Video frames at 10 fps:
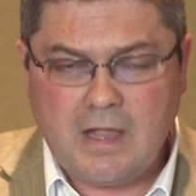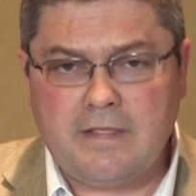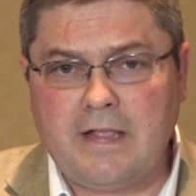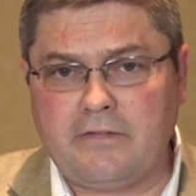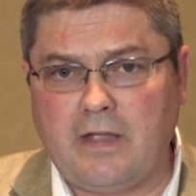
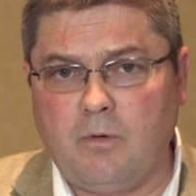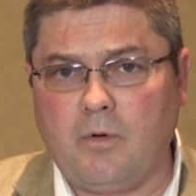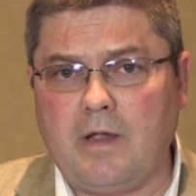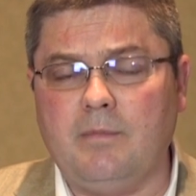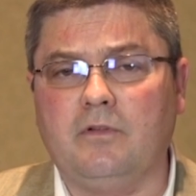And that's how
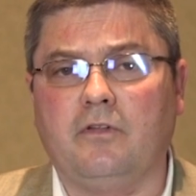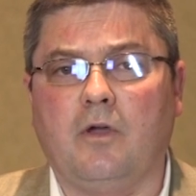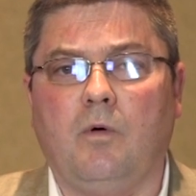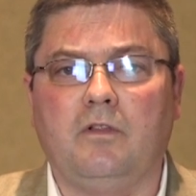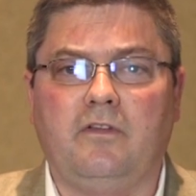we're able to
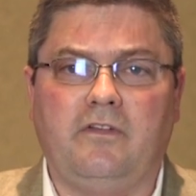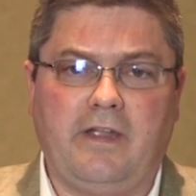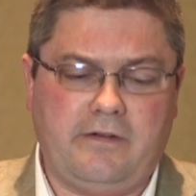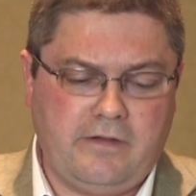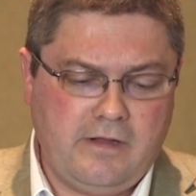
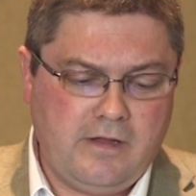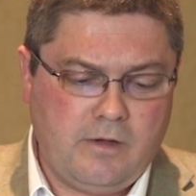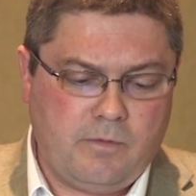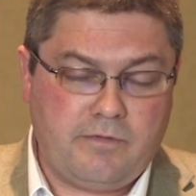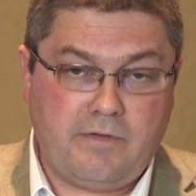quantitate
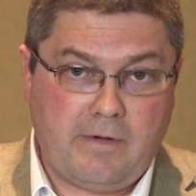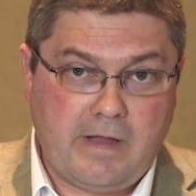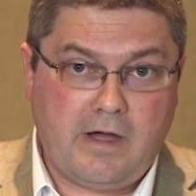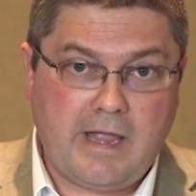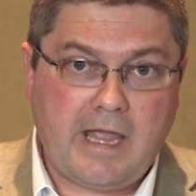with very
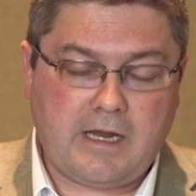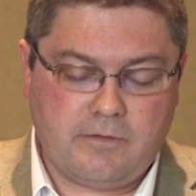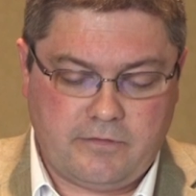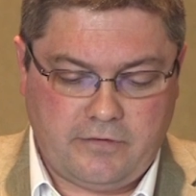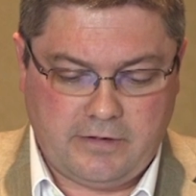high
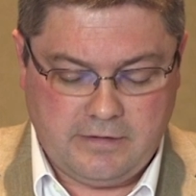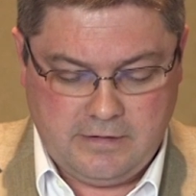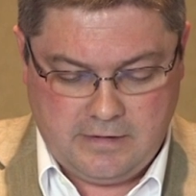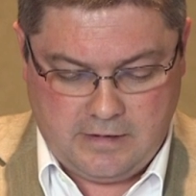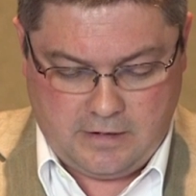accuracy
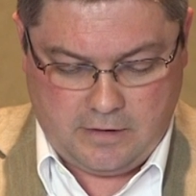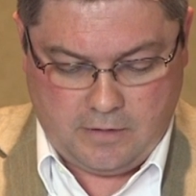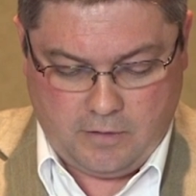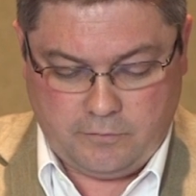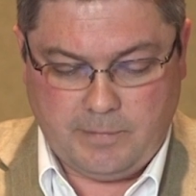
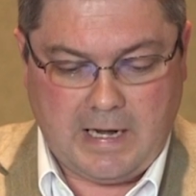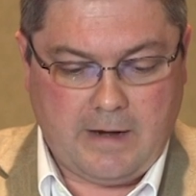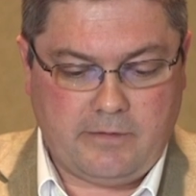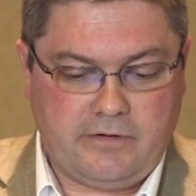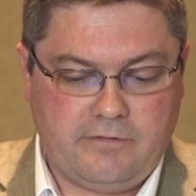
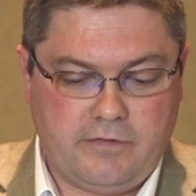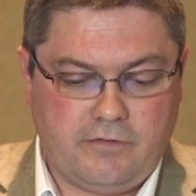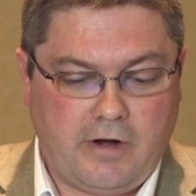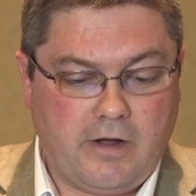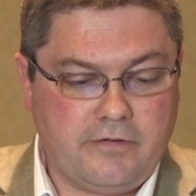osmolarity for
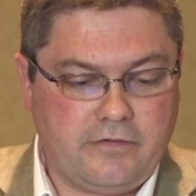dry eye